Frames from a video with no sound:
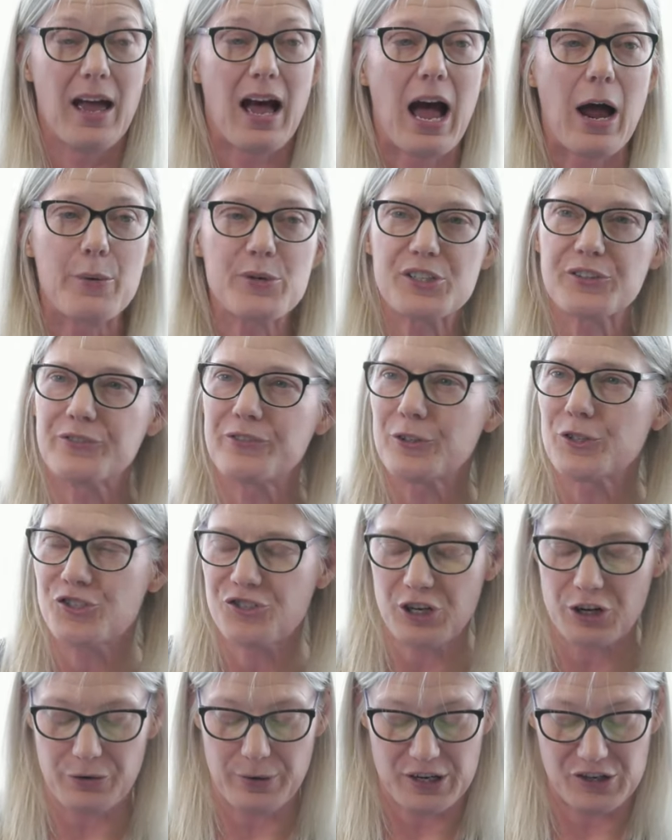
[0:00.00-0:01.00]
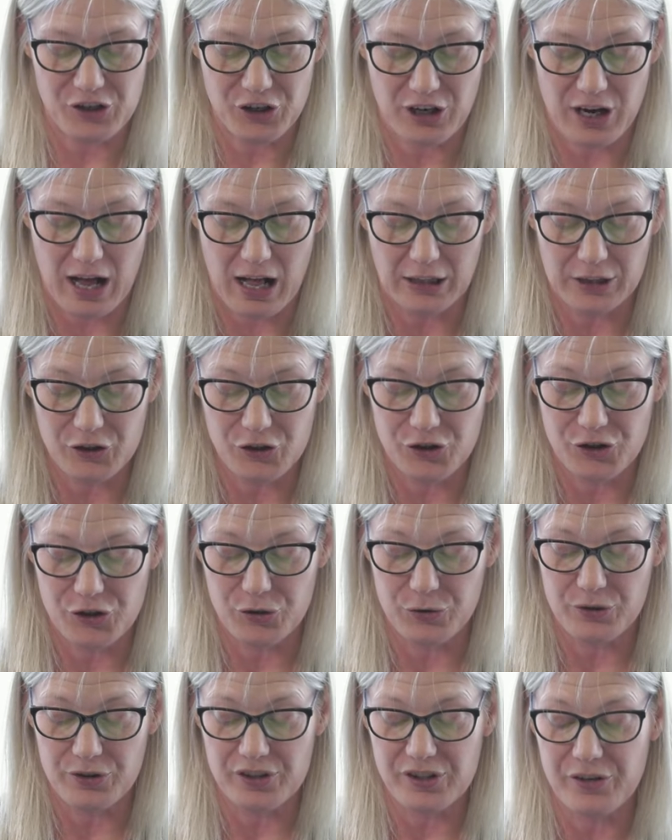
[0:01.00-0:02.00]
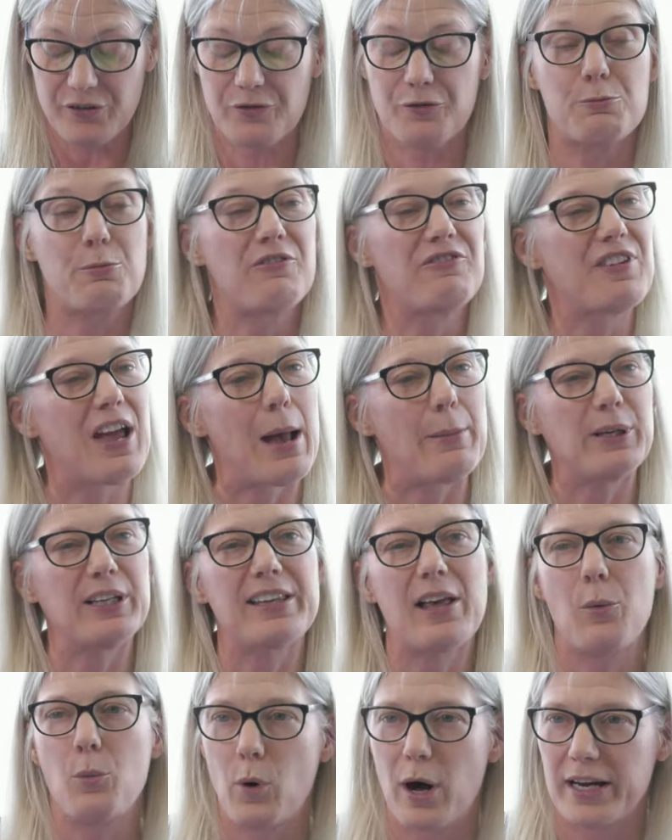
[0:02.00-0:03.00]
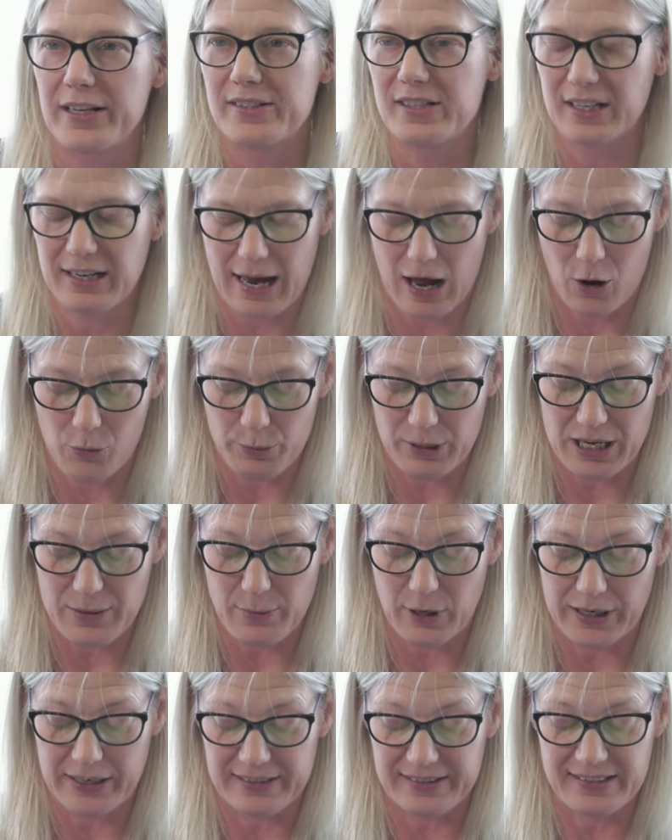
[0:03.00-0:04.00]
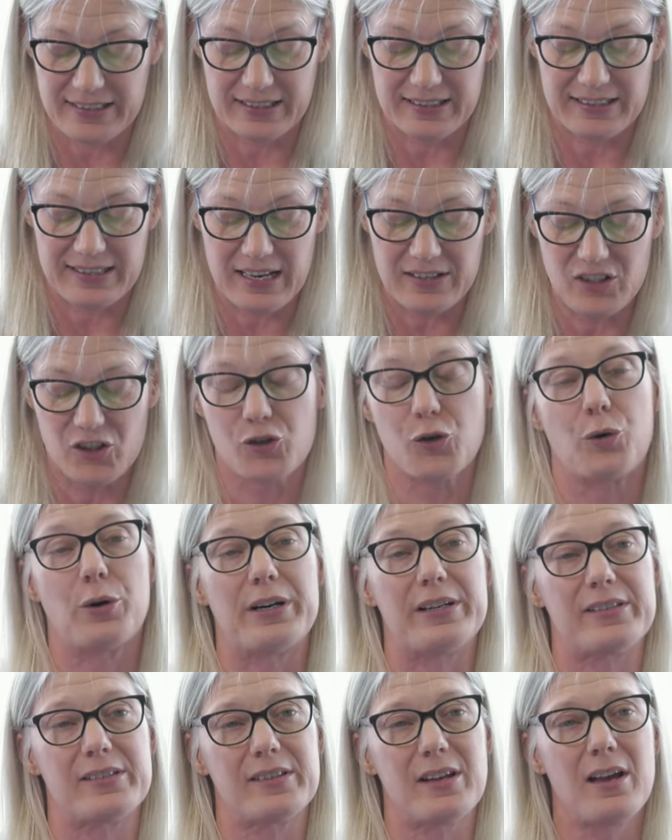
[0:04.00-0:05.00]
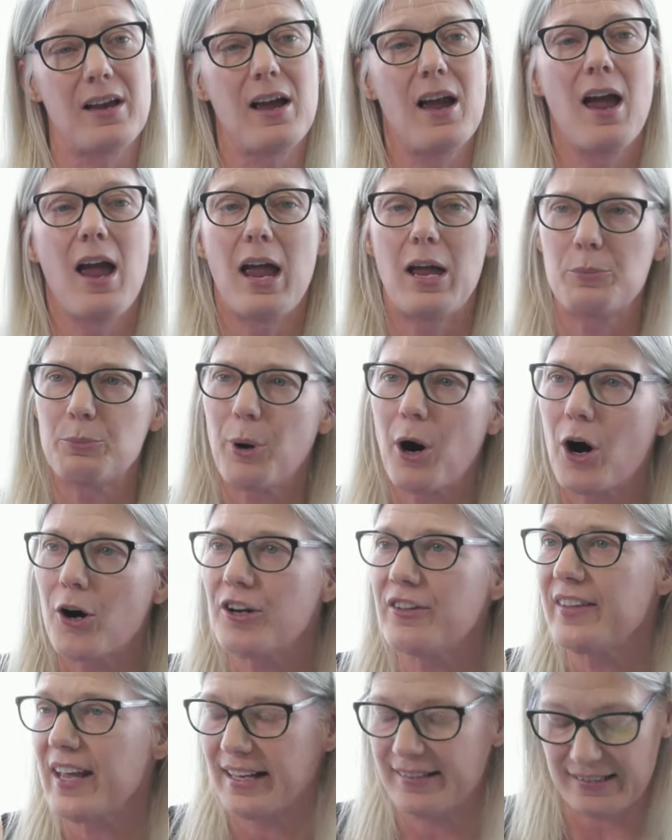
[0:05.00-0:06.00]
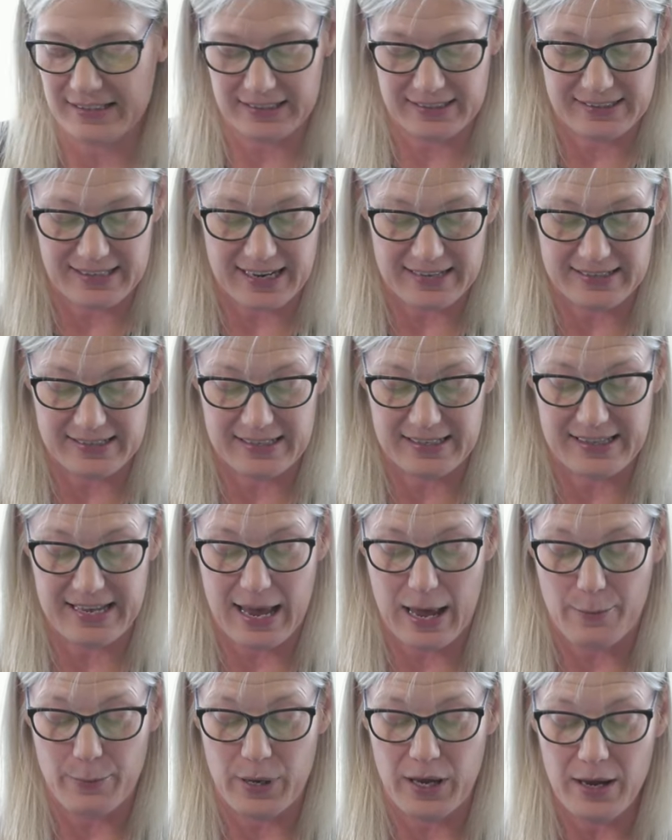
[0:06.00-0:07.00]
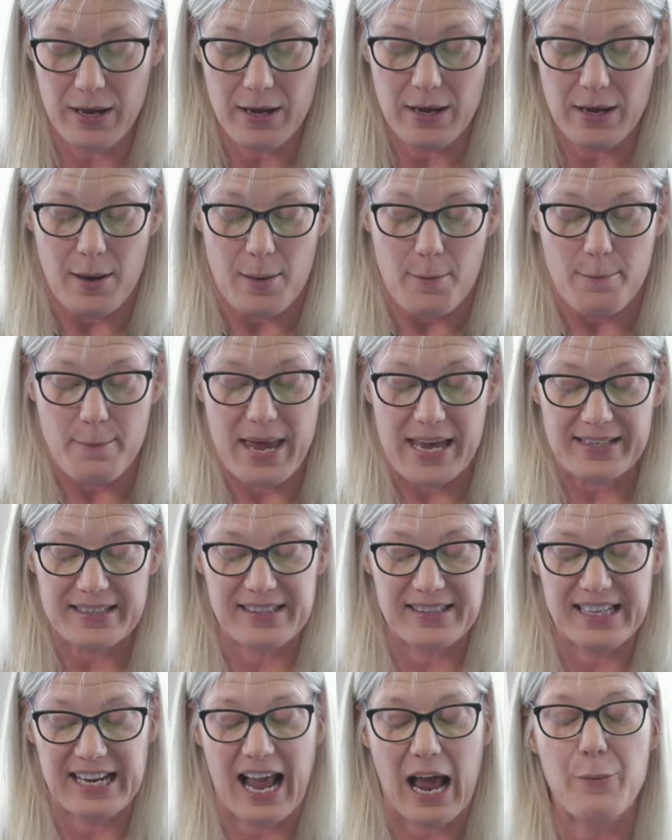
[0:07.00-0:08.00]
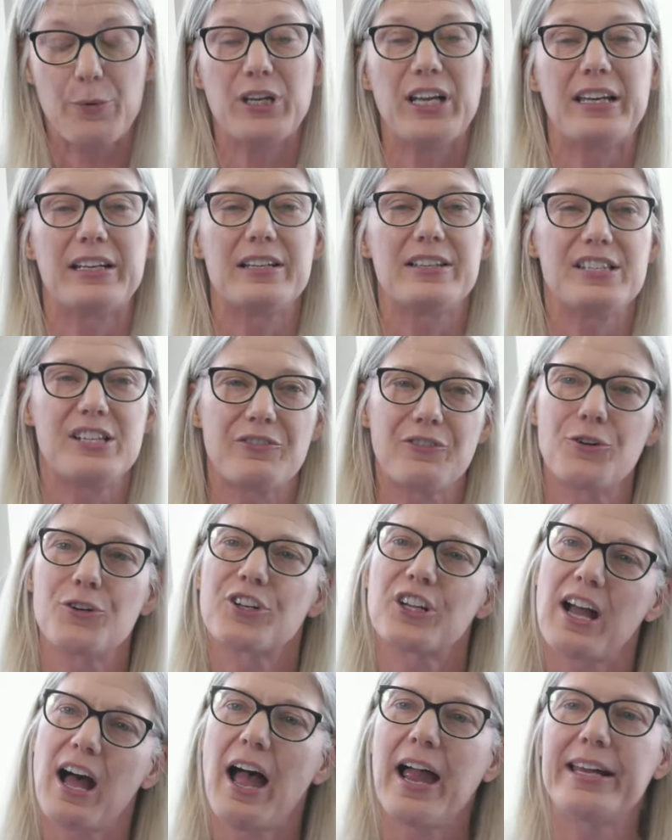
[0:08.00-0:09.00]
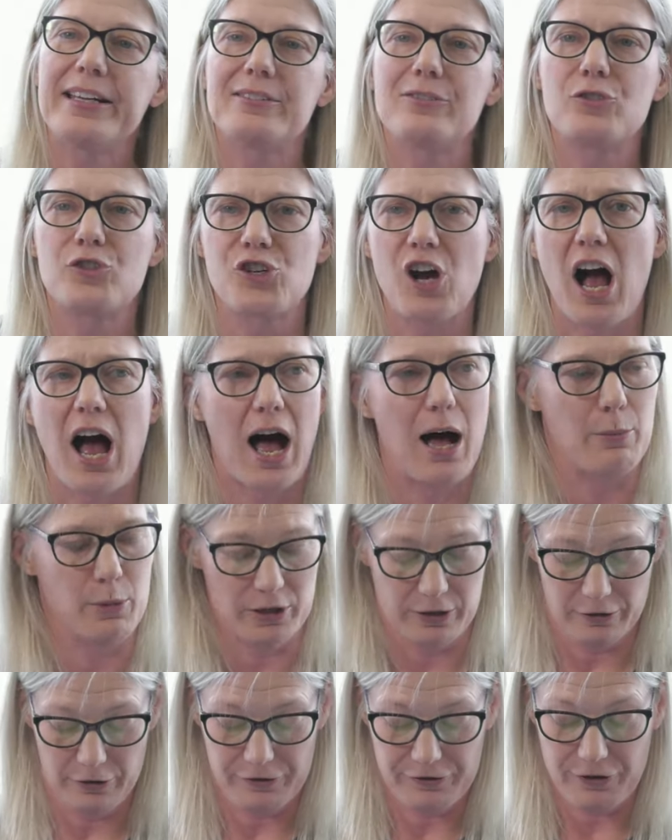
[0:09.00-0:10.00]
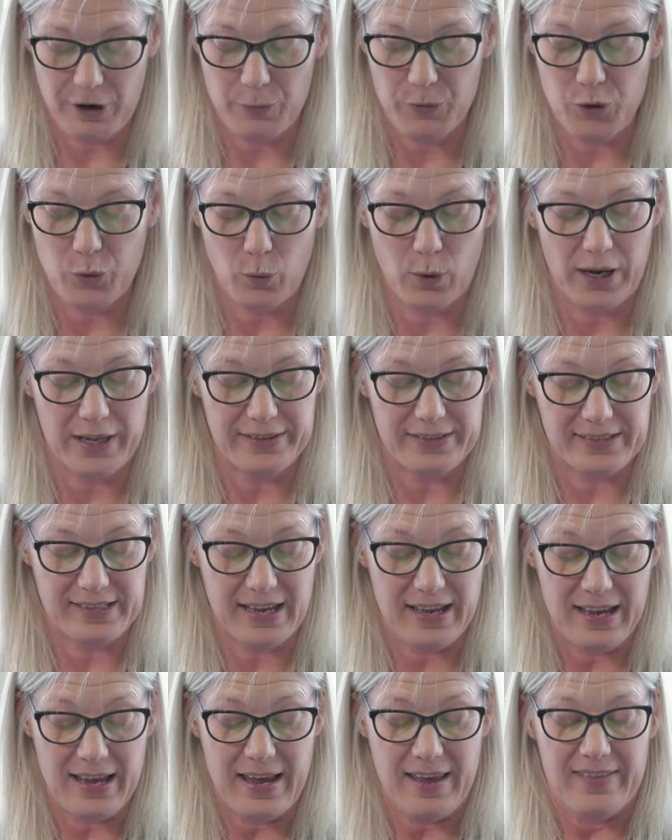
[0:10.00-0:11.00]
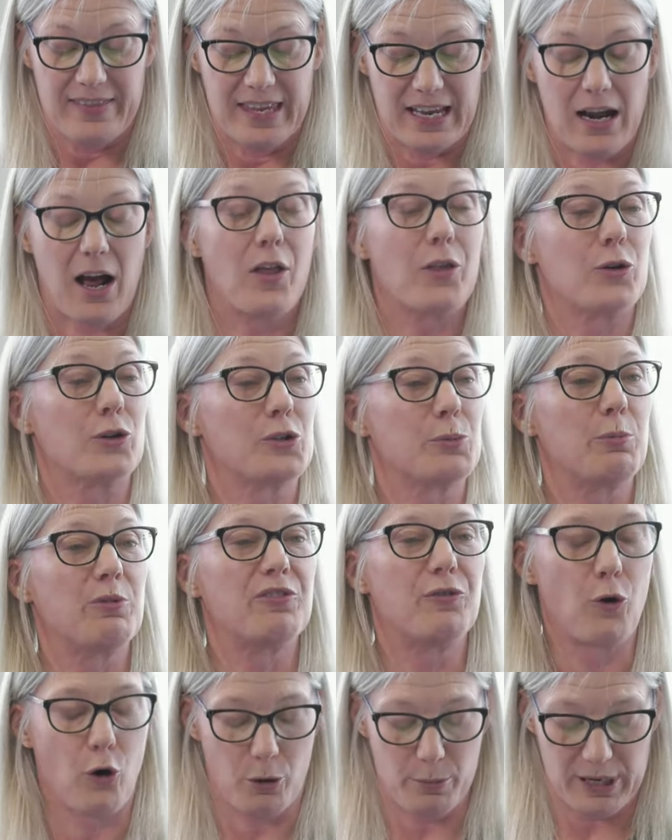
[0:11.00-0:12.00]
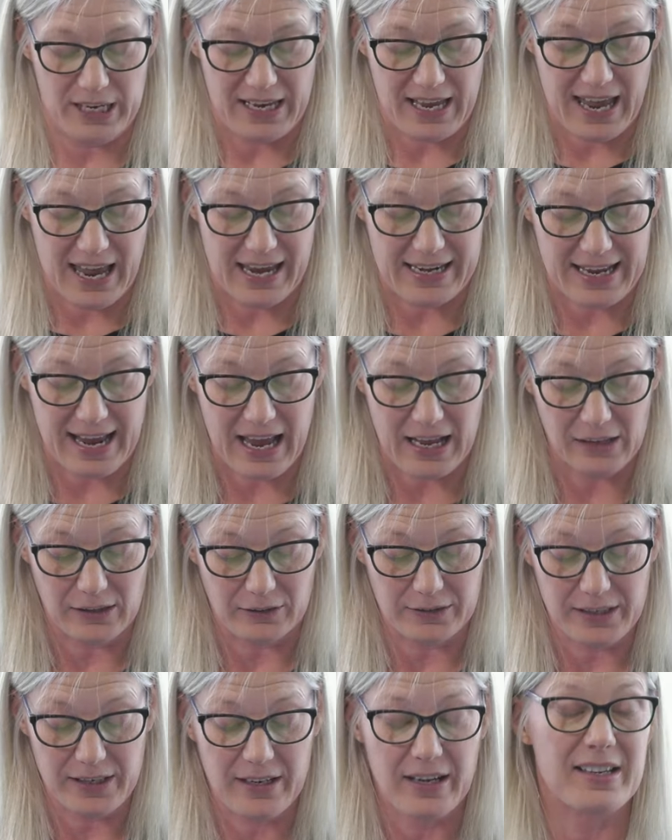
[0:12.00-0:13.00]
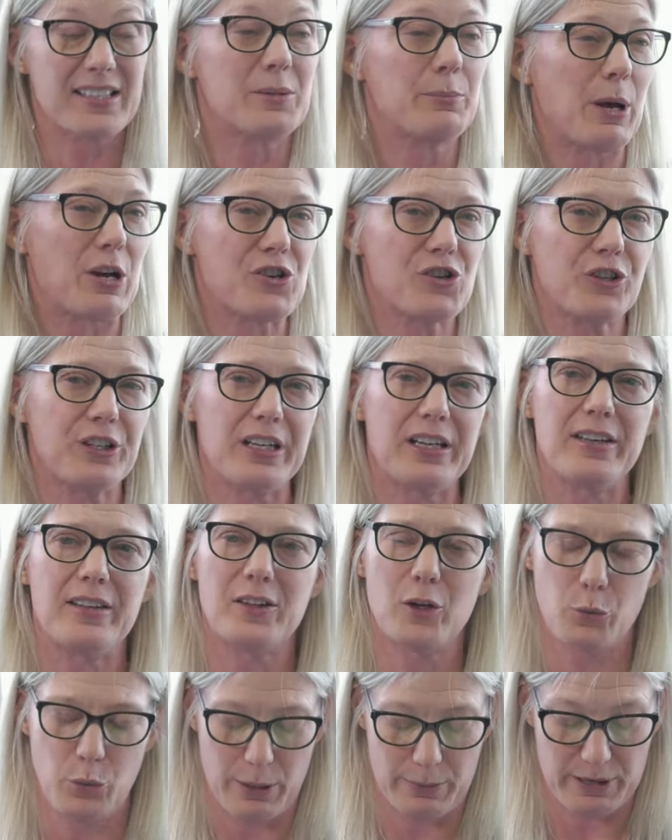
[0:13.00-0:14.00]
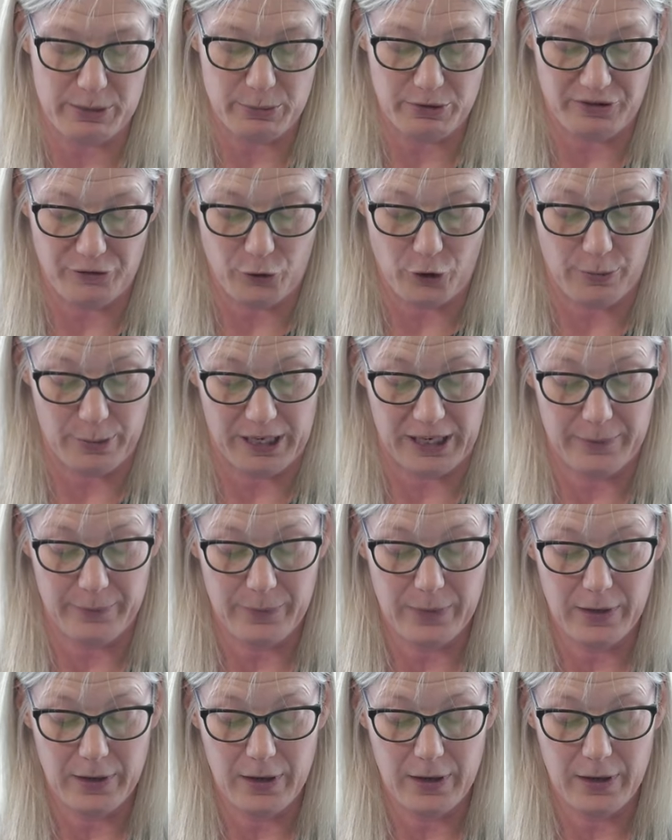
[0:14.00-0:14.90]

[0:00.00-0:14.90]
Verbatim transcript: I was a first-generation college student from a family that wanted to count me among its success stories. And part of that success to them meant that I would get a different kind of job from the ones that others before me had held, especially the women before me.